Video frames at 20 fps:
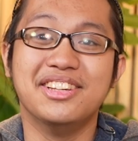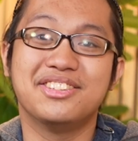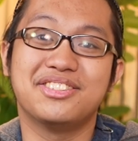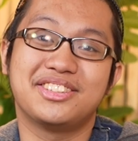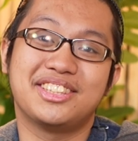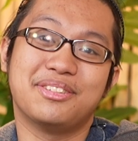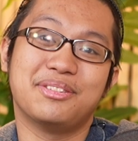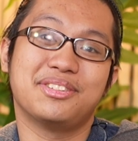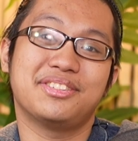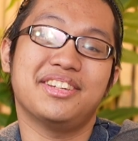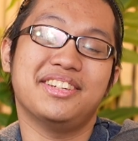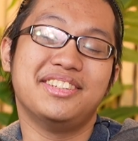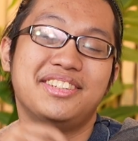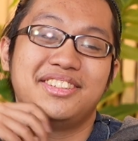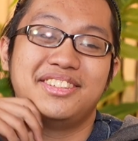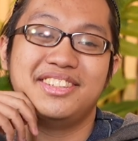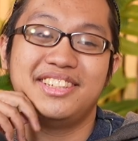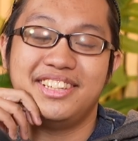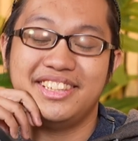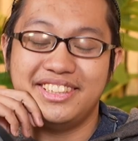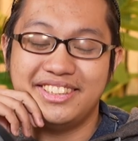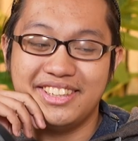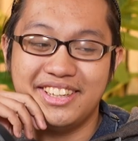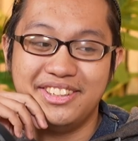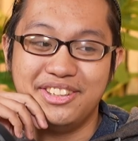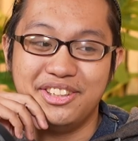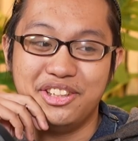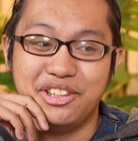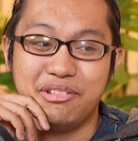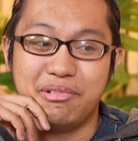So that was like
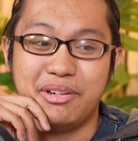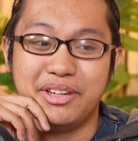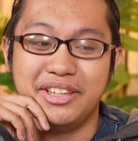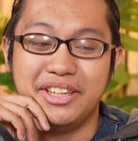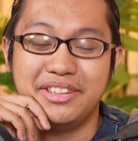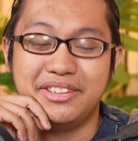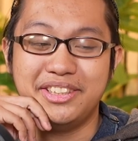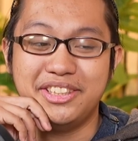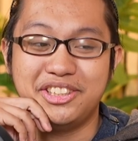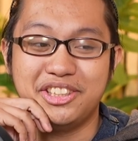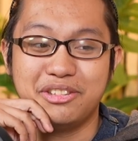when the teacher